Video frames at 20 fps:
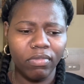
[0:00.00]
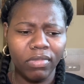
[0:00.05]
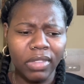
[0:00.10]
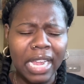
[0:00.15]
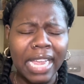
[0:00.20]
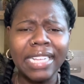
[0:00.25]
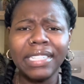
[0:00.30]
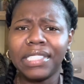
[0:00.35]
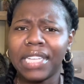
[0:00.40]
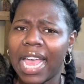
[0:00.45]

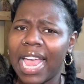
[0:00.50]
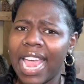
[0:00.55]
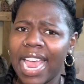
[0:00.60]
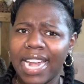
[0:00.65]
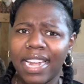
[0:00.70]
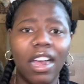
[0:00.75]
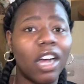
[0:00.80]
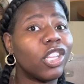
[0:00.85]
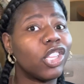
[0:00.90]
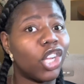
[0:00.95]
it's an
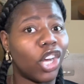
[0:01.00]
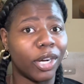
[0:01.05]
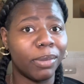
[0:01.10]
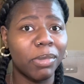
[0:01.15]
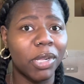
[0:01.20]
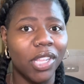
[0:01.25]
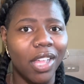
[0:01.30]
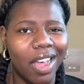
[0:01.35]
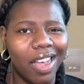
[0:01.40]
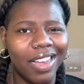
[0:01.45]
alarm
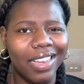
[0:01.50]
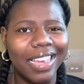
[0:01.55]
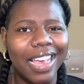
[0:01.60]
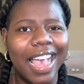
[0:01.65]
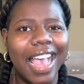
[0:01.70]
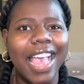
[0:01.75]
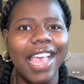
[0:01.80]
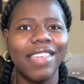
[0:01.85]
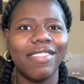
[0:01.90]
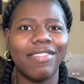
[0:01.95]
clock
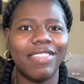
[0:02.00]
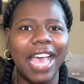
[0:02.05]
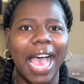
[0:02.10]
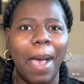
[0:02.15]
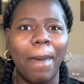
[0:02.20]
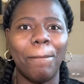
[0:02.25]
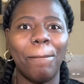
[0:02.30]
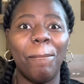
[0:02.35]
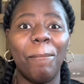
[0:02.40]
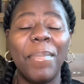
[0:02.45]
that
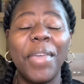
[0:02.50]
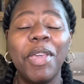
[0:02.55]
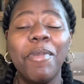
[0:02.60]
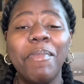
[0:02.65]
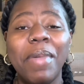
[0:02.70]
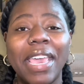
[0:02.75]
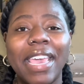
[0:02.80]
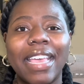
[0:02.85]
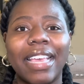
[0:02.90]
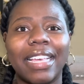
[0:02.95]

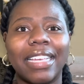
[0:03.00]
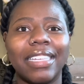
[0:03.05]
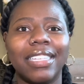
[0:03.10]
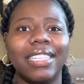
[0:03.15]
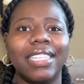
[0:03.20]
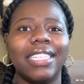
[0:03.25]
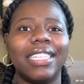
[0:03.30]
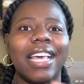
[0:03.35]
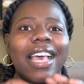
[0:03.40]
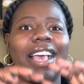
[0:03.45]

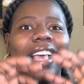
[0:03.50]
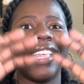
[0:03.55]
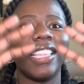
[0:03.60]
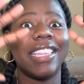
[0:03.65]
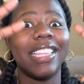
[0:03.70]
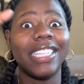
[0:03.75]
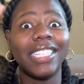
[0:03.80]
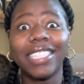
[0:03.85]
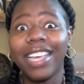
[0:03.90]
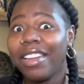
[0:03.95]
mimics the
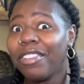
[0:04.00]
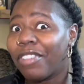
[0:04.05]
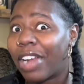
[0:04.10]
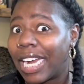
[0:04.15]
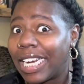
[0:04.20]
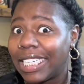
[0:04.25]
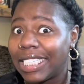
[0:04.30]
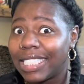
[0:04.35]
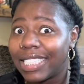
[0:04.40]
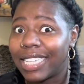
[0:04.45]

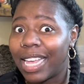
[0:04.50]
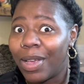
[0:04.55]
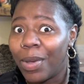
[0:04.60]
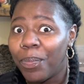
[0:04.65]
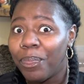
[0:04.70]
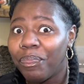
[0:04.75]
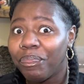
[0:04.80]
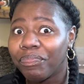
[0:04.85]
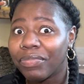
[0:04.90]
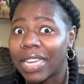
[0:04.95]
sunrise.
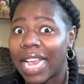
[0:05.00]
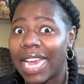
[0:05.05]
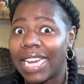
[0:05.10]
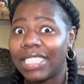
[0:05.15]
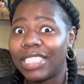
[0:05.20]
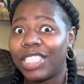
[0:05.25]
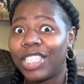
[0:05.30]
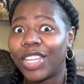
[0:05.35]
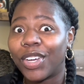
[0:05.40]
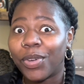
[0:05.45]
And
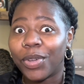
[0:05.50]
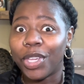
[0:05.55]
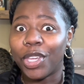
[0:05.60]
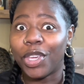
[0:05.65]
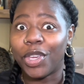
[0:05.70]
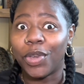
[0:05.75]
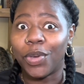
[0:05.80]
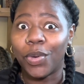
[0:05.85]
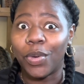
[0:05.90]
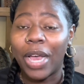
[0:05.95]
so
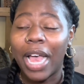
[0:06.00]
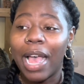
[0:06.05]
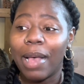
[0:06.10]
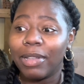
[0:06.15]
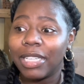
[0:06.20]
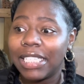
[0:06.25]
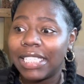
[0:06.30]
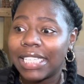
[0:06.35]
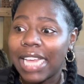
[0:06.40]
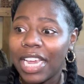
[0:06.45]
you
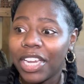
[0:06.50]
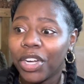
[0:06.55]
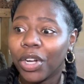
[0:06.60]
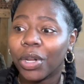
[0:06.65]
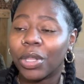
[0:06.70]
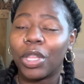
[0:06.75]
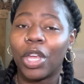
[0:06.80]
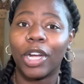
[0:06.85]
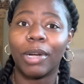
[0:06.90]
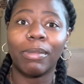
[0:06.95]
set your
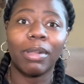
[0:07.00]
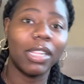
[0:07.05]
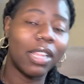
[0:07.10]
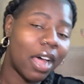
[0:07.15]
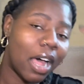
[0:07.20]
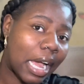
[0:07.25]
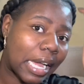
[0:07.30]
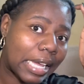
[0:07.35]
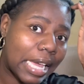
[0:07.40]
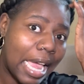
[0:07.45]
alarm
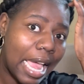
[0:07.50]
clock